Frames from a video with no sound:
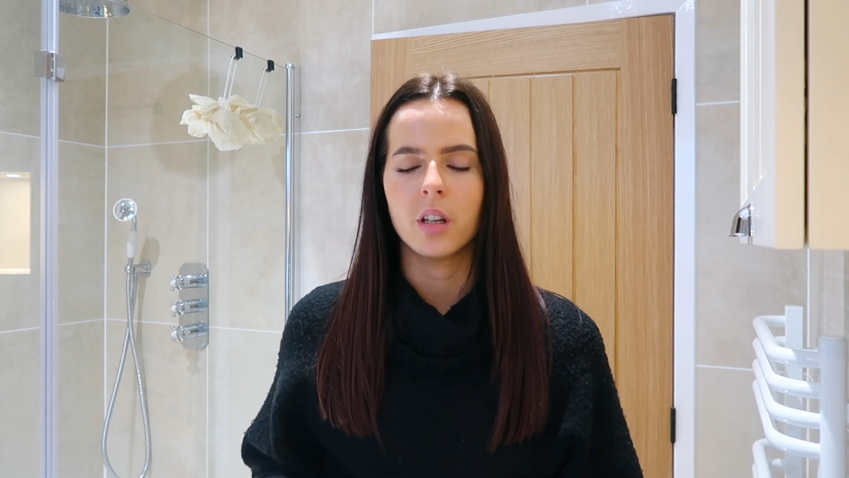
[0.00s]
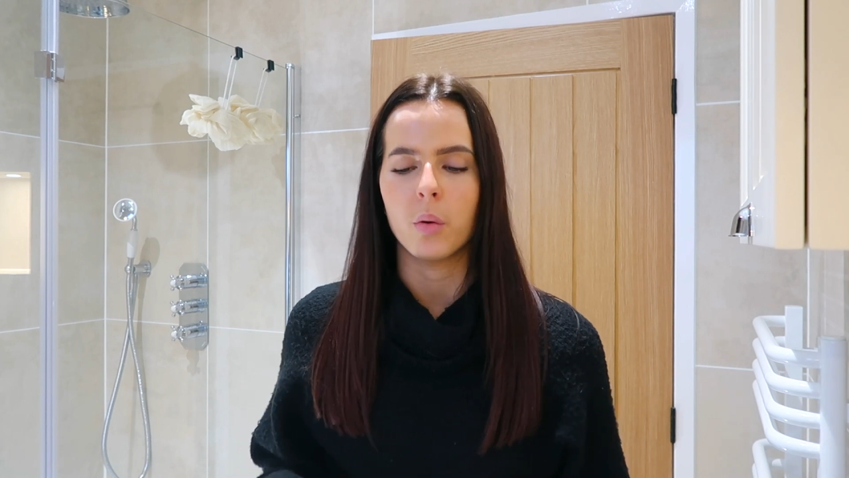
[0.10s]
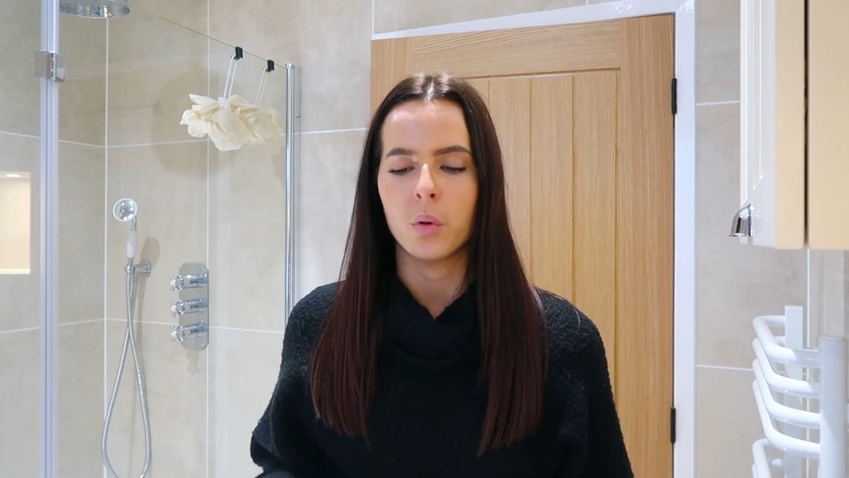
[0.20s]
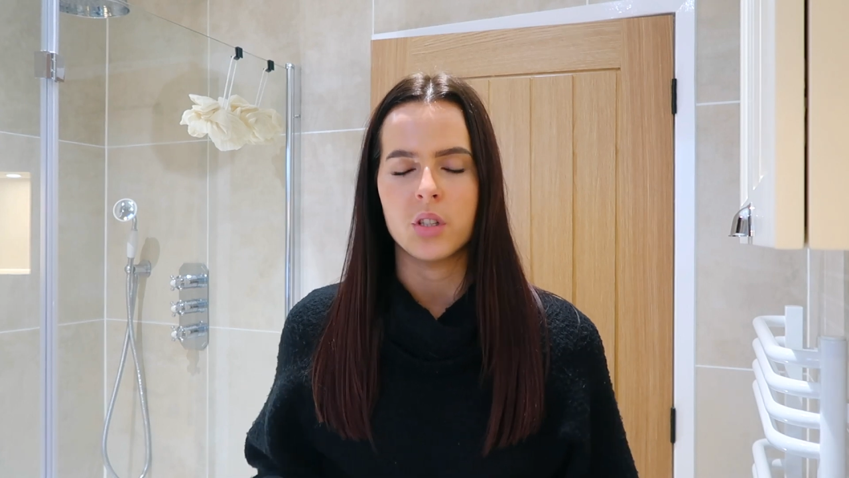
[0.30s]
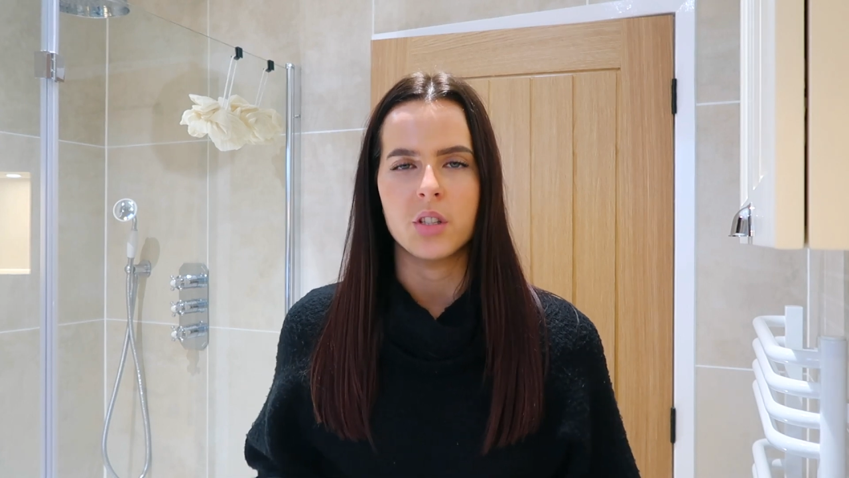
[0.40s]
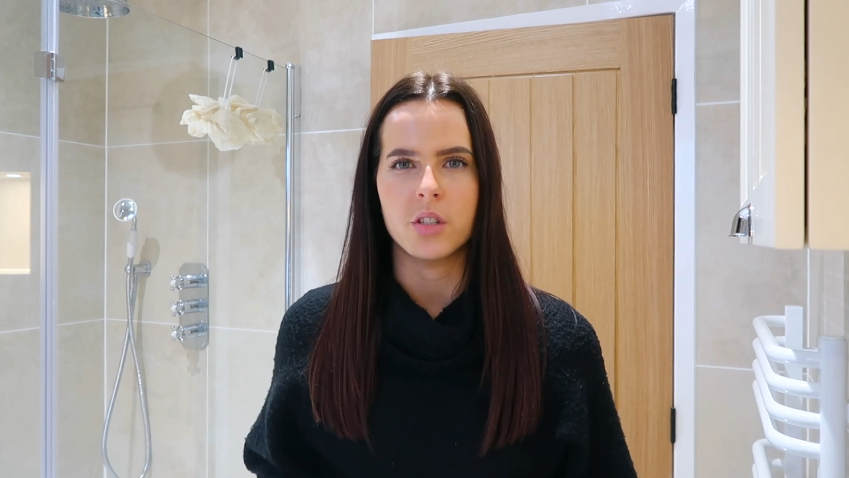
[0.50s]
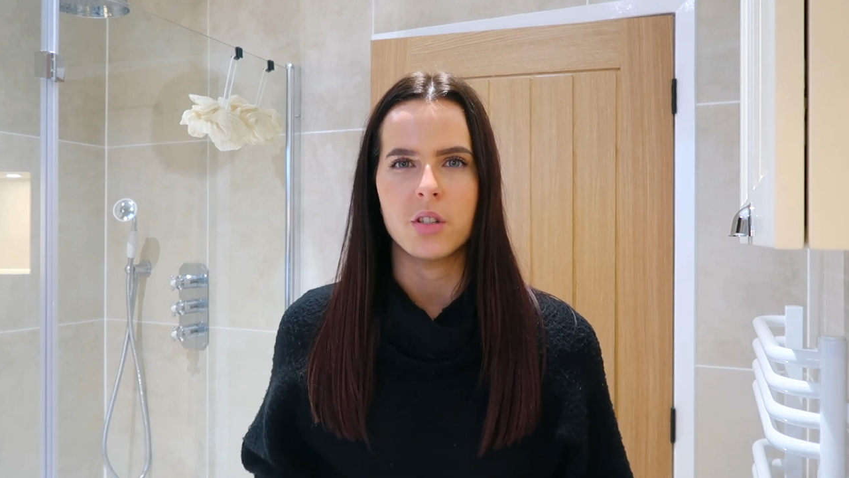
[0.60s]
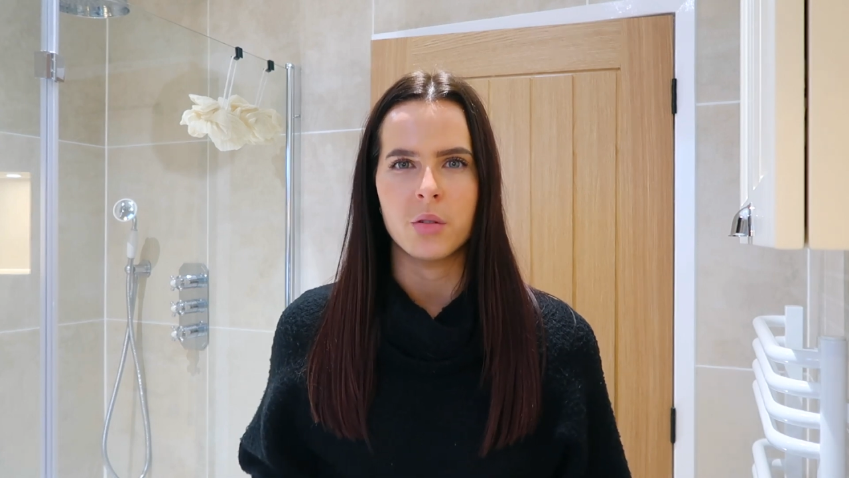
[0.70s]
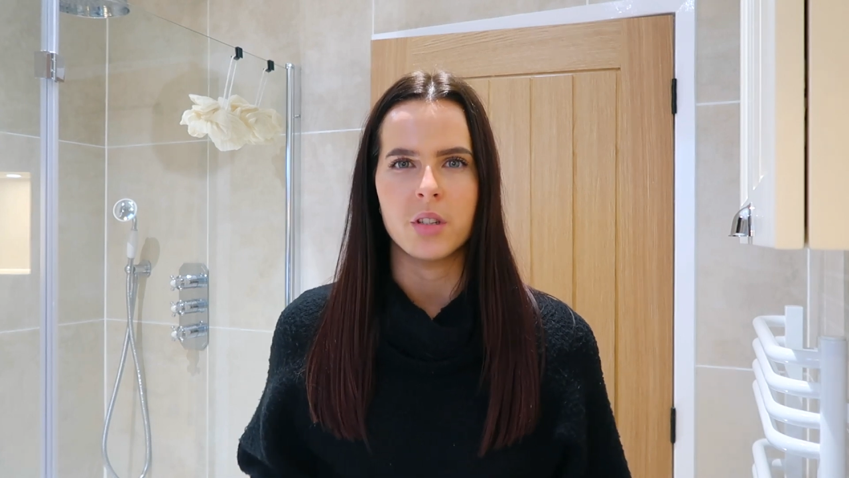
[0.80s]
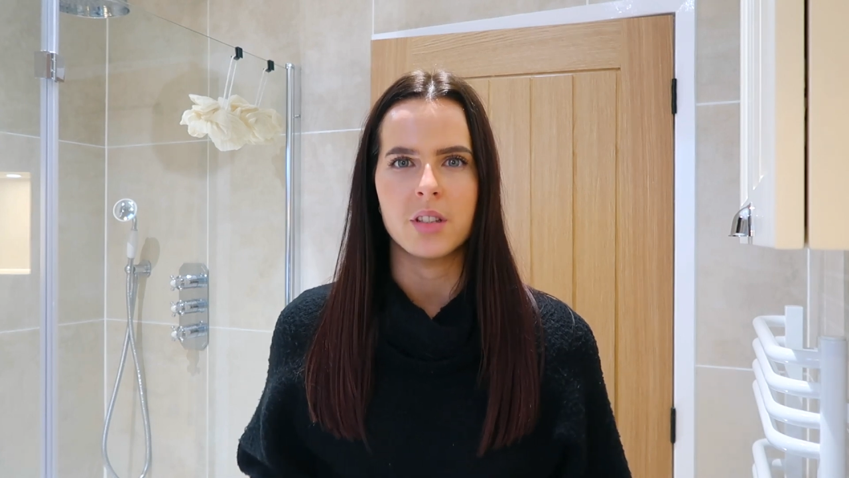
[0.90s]
I wanted to
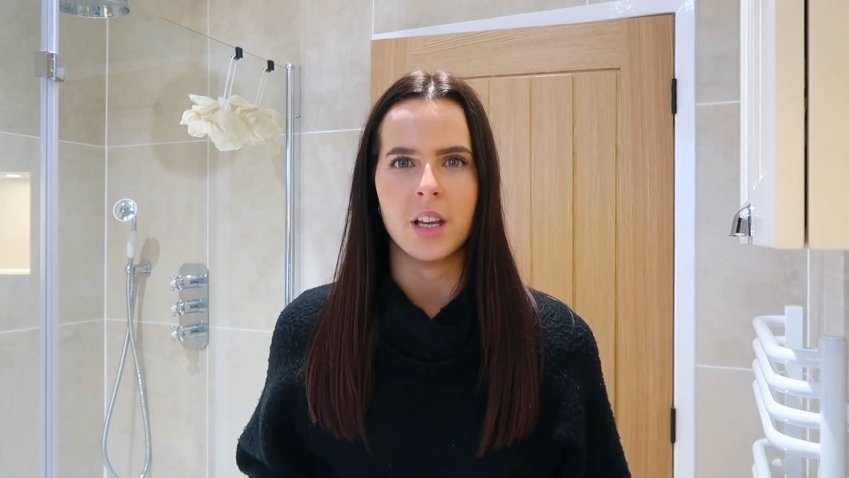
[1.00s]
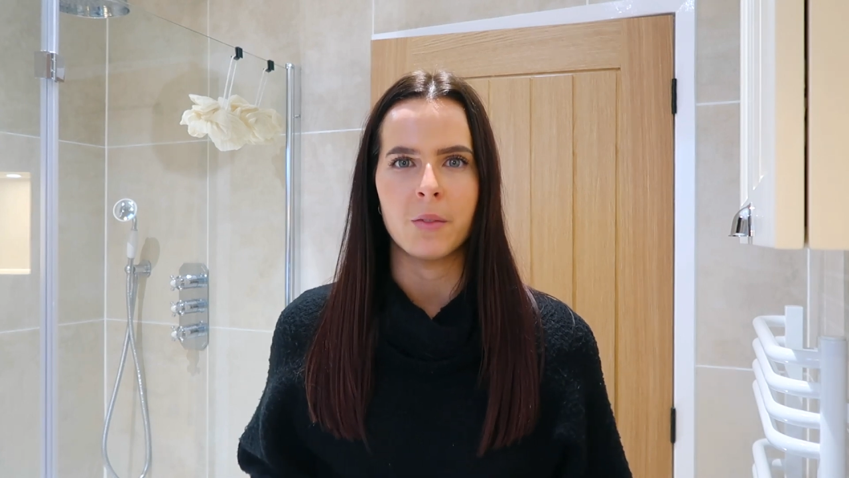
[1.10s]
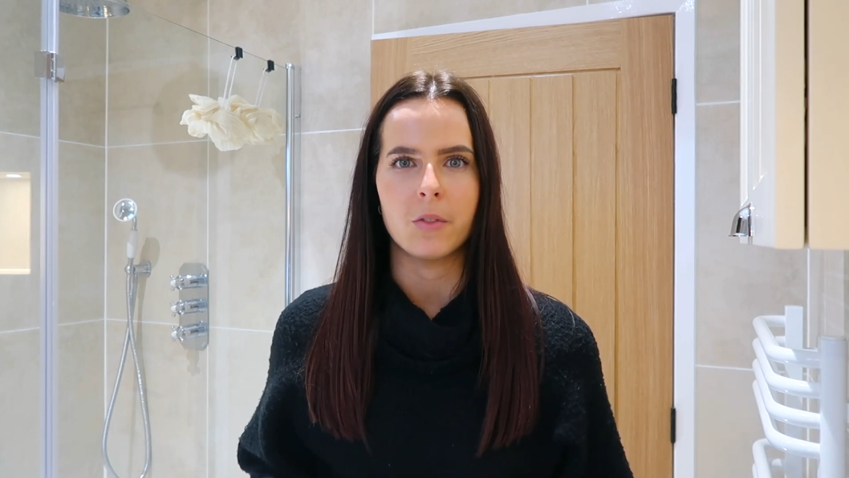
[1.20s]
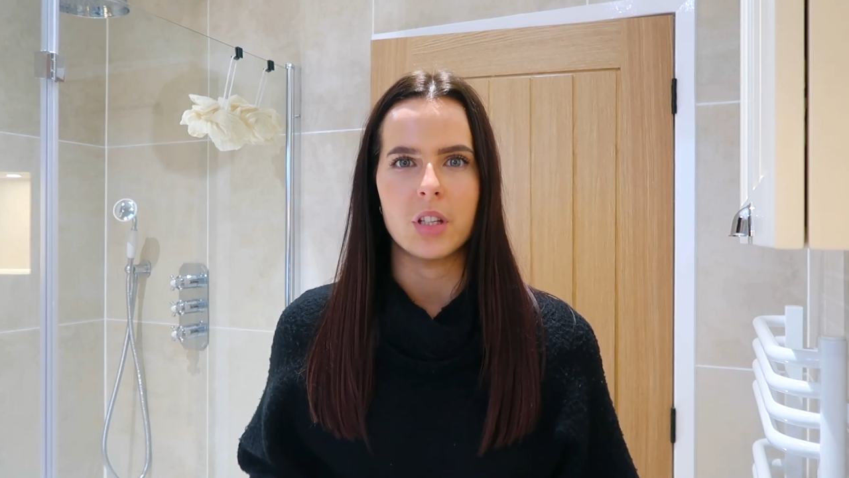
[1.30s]
do the same